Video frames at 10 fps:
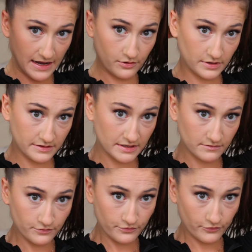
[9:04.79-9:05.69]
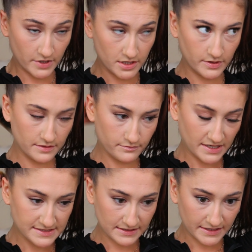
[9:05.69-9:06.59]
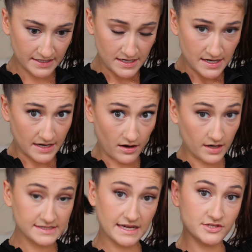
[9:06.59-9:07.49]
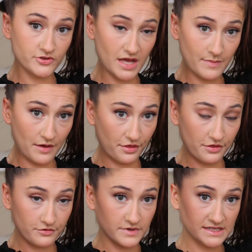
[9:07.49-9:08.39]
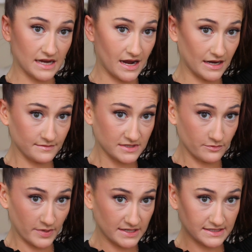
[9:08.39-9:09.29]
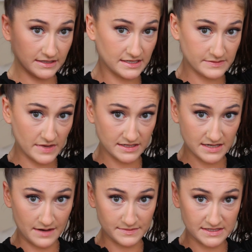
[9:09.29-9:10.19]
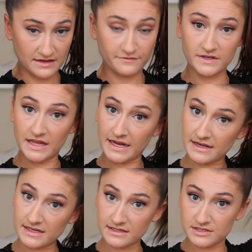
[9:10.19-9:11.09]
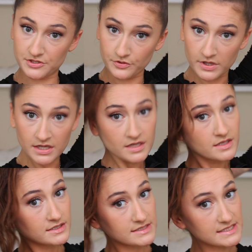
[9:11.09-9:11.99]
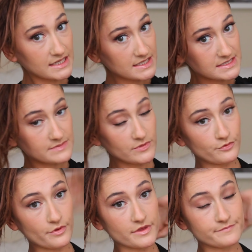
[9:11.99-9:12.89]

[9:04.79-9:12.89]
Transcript: out and then redo it basically. And honestly, I do that about 3 times, or basically as many times as I feel like I need to get it smooth.